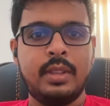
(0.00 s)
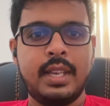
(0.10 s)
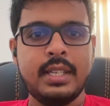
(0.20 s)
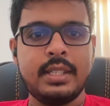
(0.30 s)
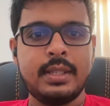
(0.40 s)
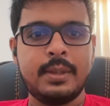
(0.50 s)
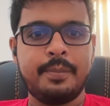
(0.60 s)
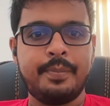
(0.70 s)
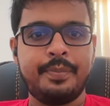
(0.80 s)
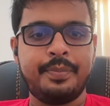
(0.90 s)
this,
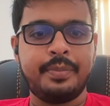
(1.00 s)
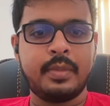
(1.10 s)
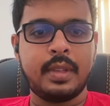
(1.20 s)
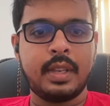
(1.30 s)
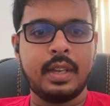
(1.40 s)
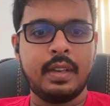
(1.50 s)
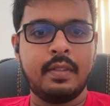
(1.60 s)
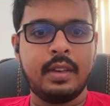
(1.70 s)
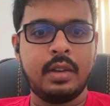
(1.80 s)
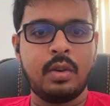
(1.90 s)
it
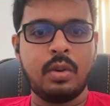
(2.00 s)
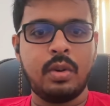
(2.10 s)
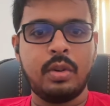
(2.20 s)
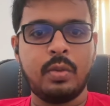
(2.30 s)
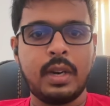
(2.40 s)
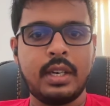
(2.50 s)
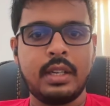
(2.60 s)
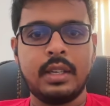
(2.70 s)
will call to what?